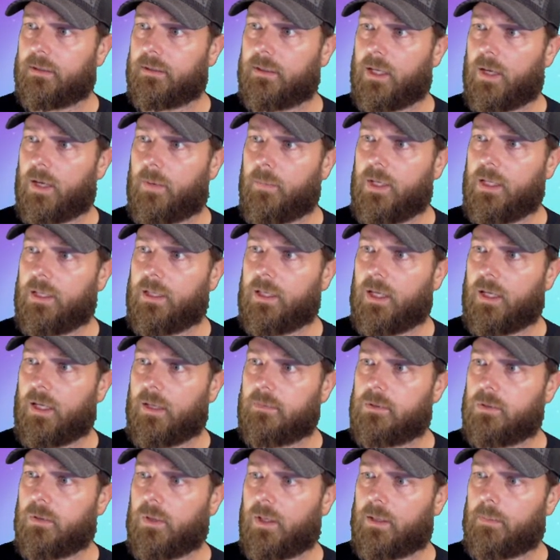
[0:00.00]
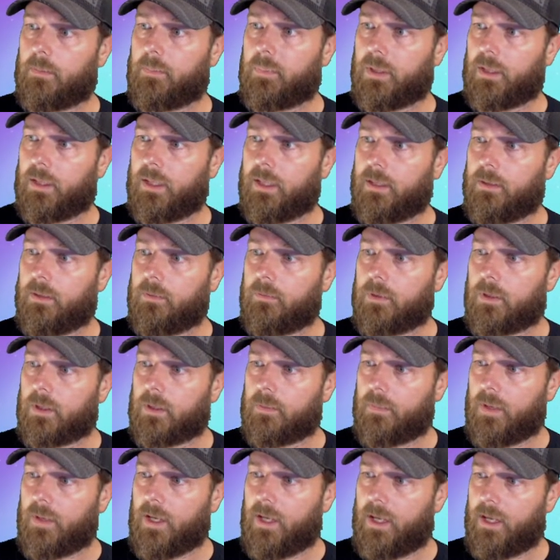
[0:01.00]
how many games you got to play to where
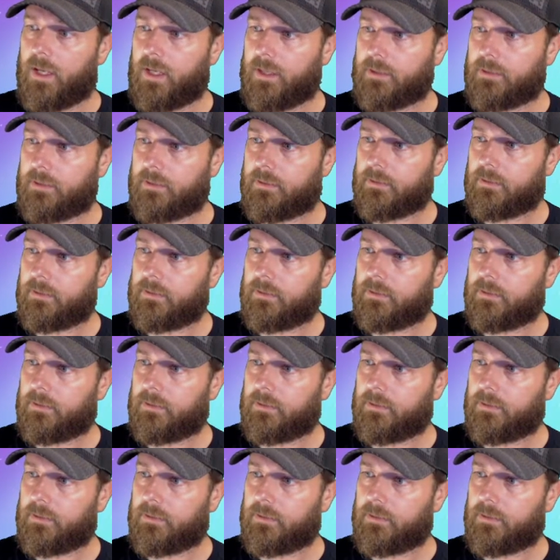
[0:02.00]
I'm at,